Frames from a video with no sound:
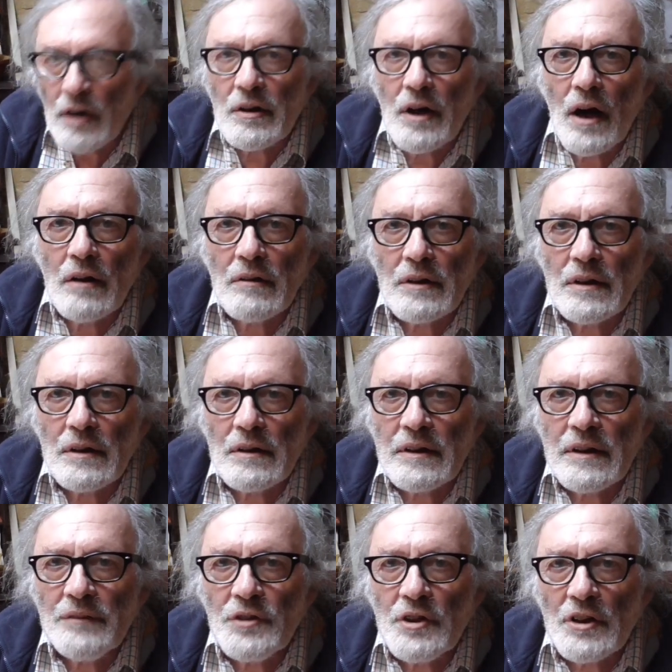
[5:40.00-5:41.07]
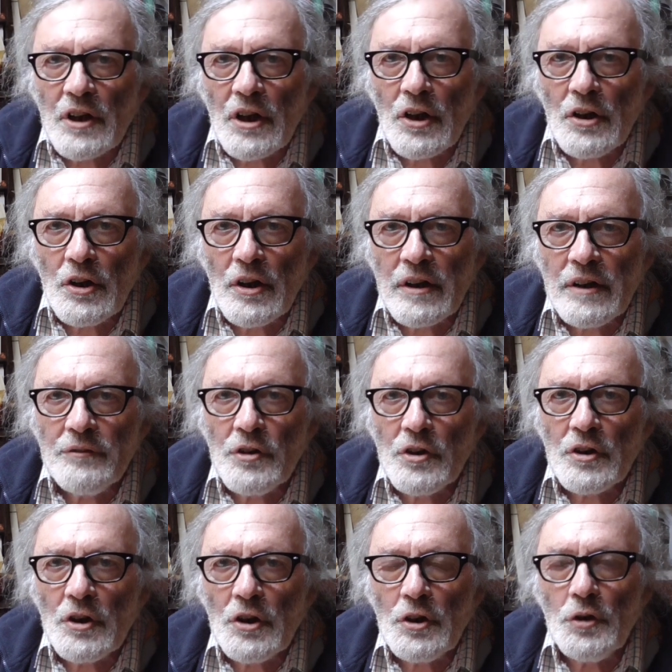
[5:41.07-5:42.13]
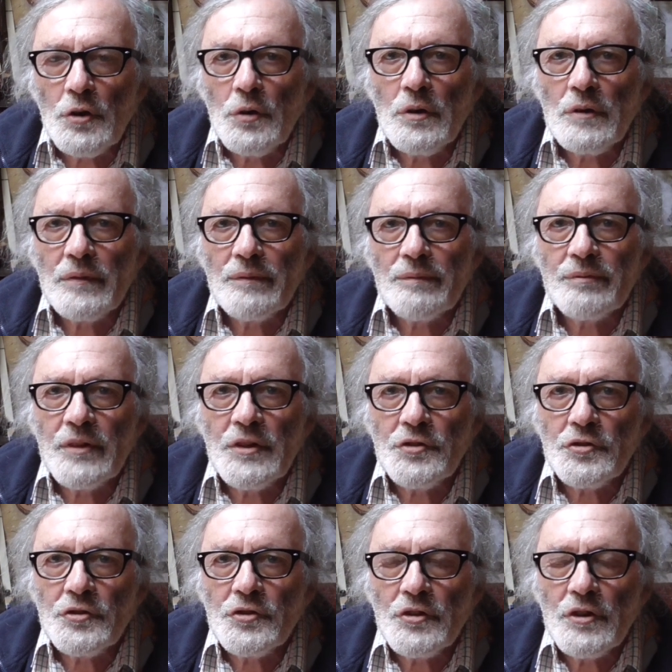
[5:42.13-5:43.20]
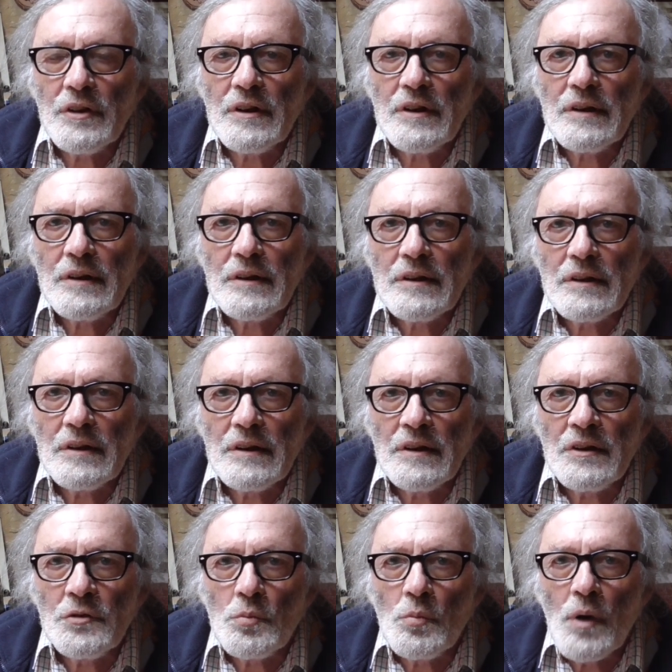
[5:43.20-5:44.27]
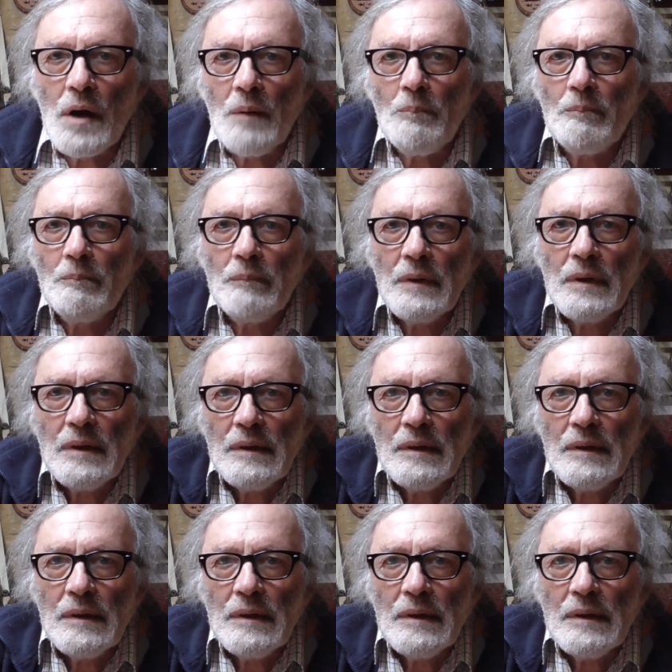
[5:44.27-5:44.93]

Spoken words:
I'll give you a clue. This is one